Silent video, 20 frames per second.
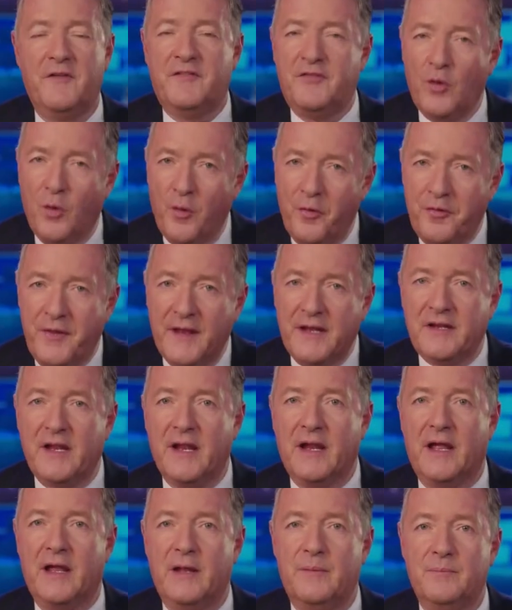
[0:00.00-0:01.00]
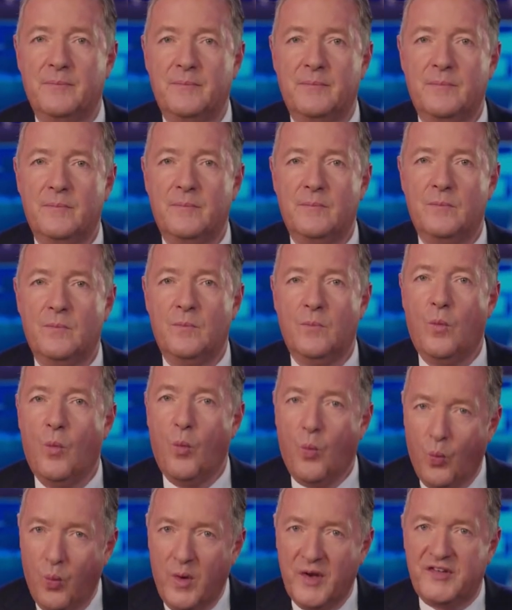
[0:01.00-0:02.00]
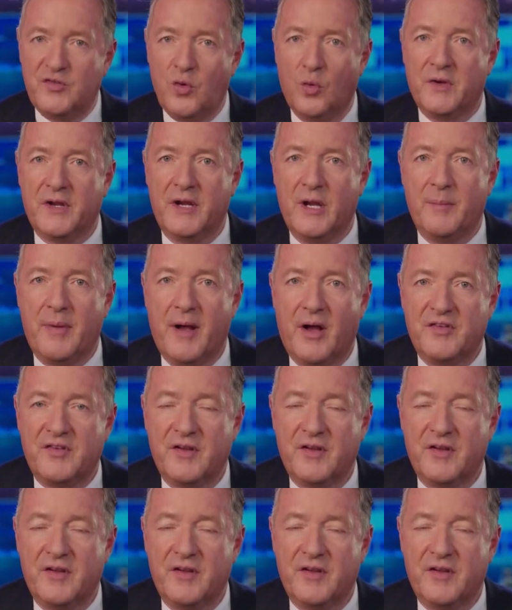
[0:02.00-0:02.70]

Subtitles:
if you're thinking it, we're talking about